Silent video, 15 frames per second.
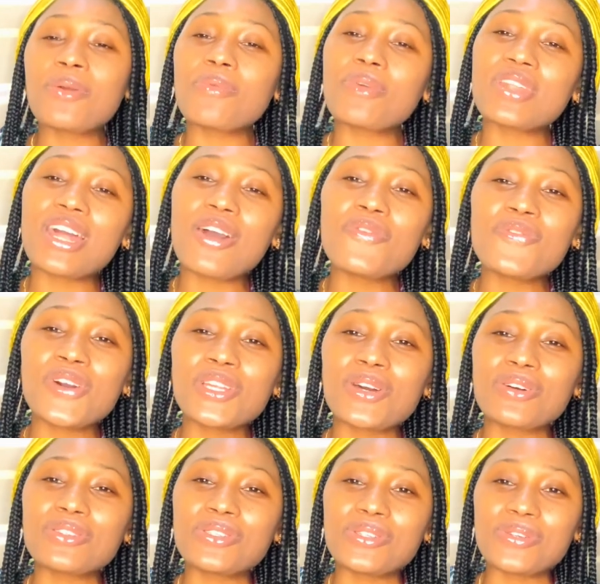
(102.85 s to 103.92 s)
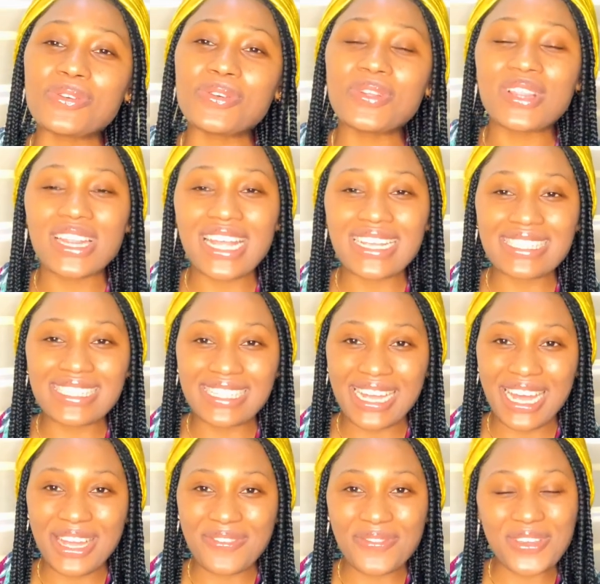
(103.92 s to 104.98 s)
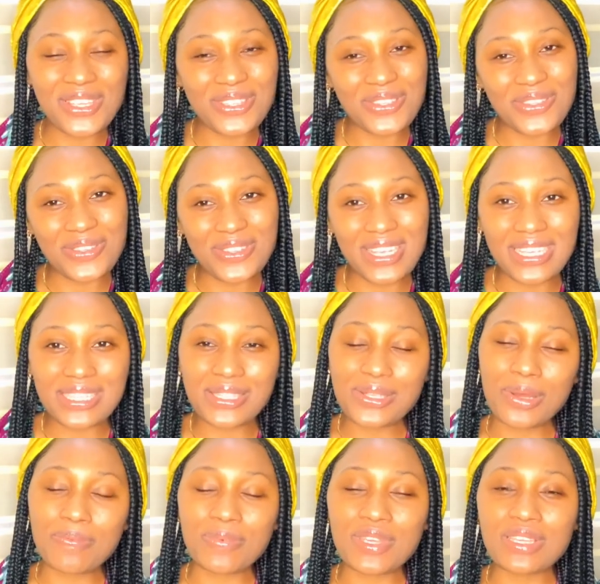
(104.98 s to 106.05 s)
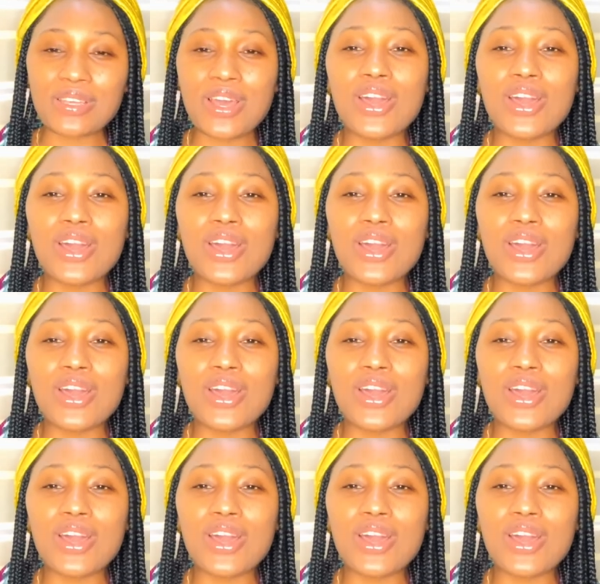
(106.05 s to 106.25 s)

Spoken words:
Without further ado, let's dive into today's topic.